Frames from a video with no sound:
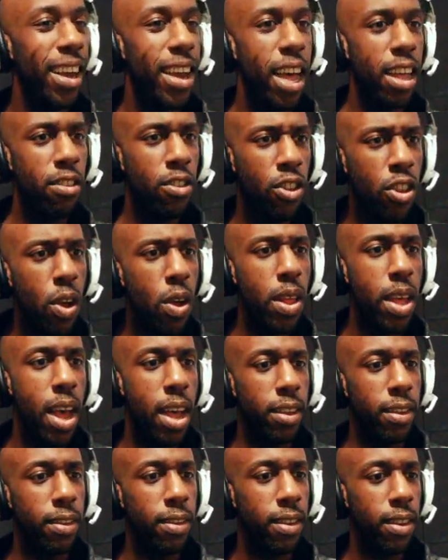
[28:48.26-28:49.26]
okay, let's do
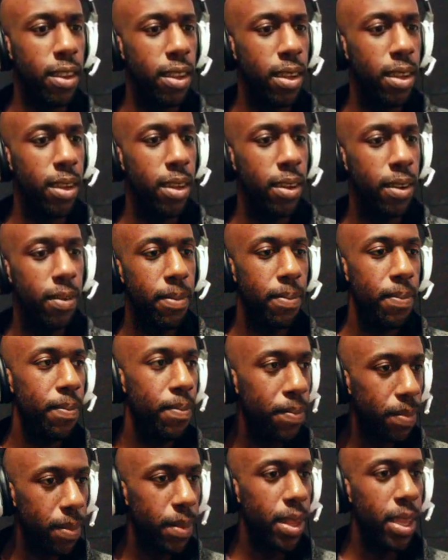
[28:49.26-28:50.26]
this.
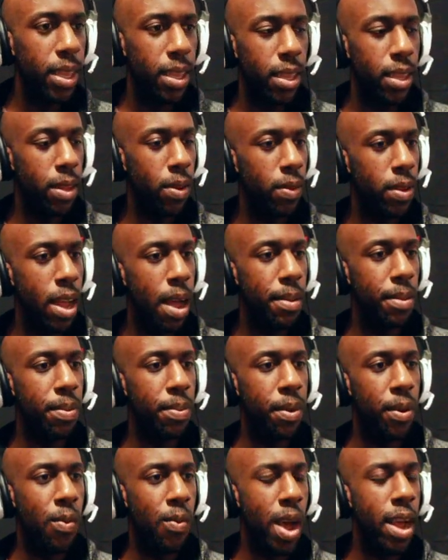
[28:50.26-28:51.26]
No time to
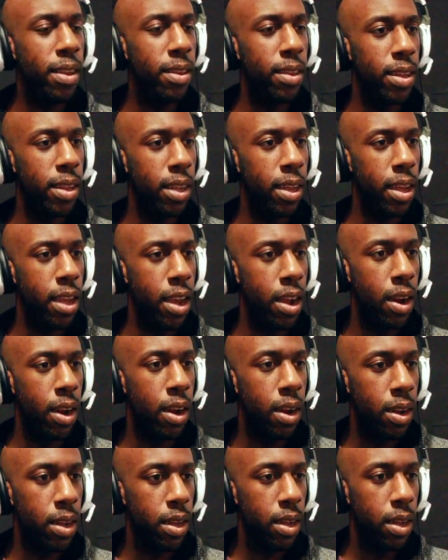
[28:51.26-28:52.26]
be wasting
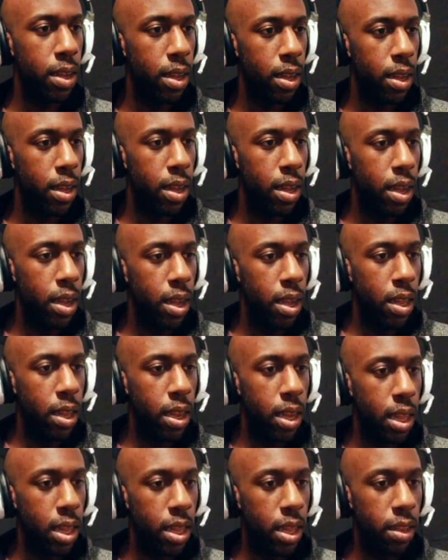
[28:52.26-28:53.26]
here.
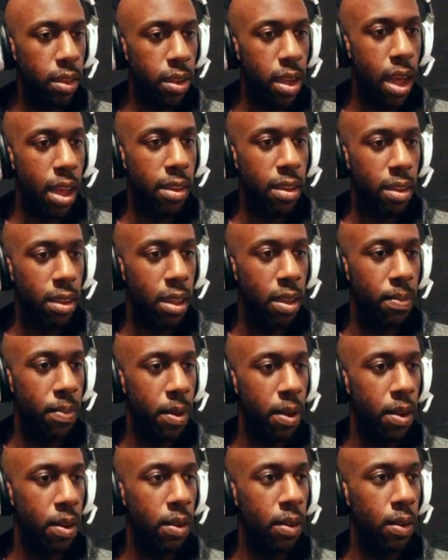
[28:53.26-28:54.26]
Look at this guy
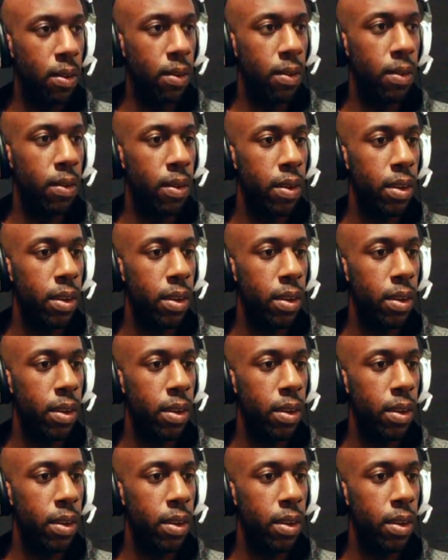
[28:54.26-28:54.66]
sleeping. Oh,